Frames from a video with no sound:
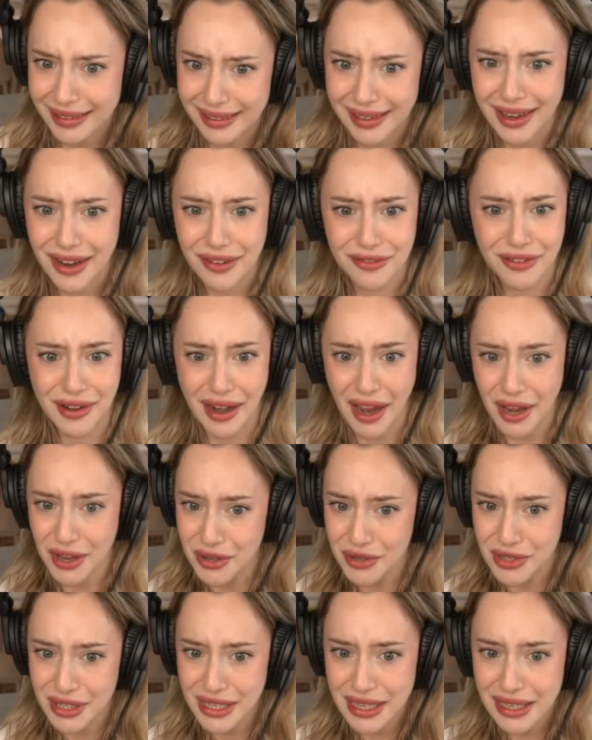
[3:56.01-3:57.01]
I have an
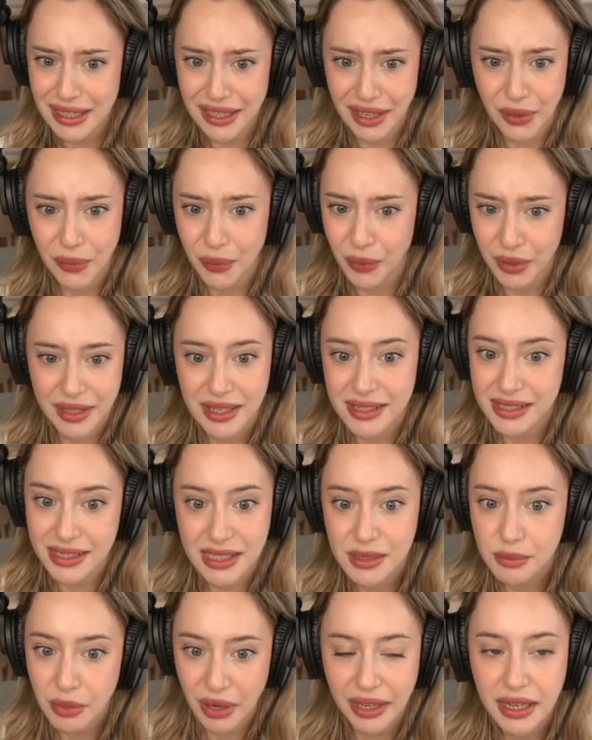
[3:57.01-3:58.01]
IUD. Like, what does
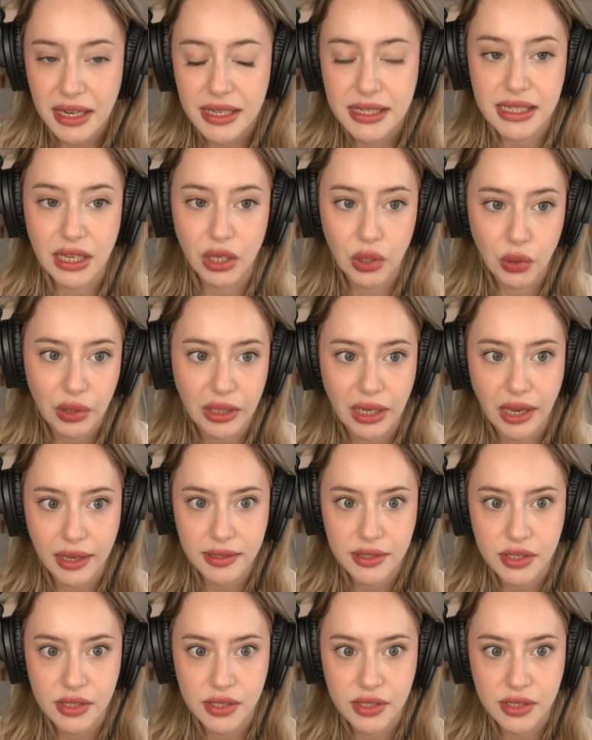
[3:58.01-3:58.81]
this pregnancy look like?